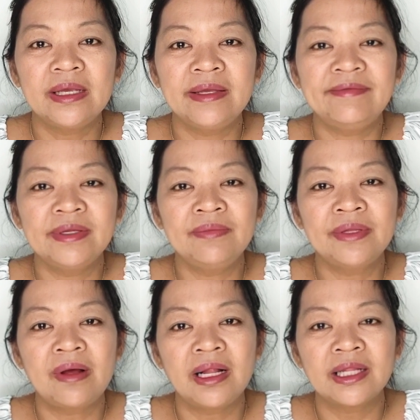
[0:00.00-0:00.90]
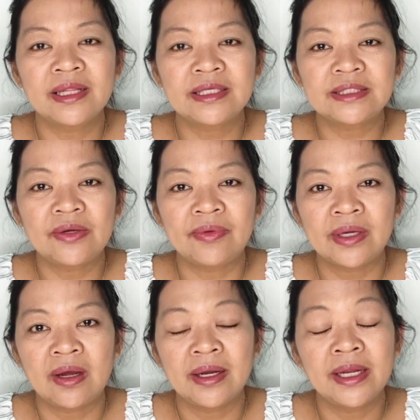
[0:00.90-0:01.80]
Even with all of this
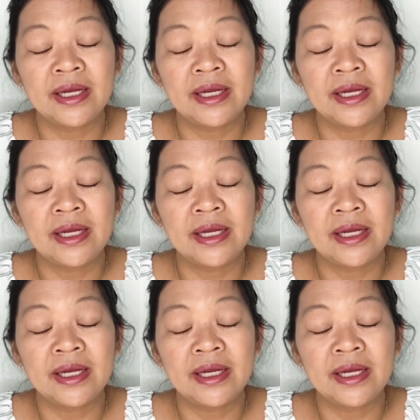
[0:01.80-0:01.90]
going on,